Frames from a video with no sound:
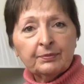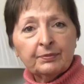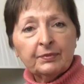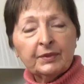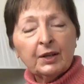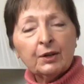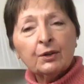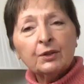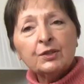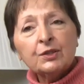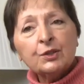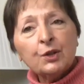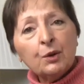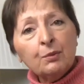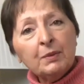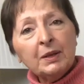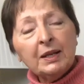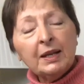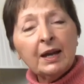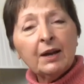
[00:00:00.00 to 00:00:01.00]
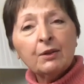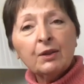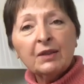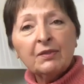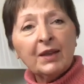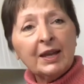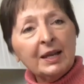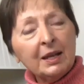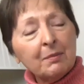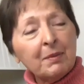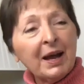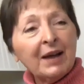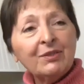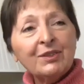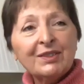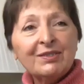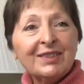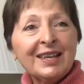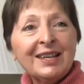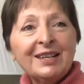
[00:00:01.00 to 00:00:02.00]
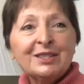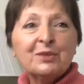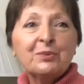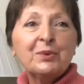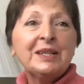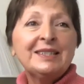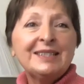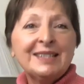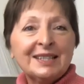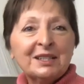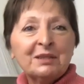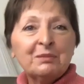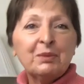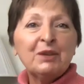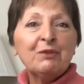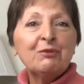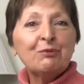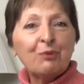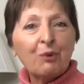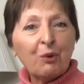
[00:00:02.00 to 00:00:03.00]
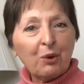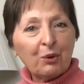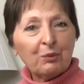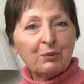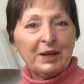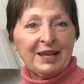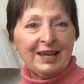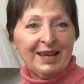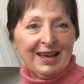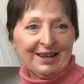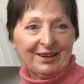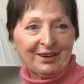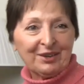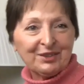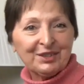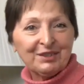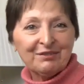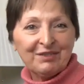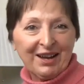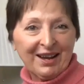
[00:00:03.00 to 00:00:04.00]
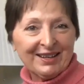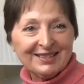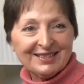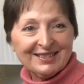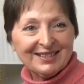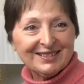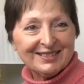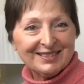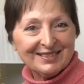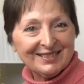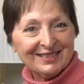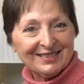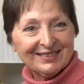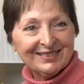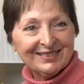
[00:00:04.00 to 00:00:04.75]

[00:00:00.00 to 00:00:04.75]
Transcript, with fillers: There are so many other, think about the things we did before we had our devices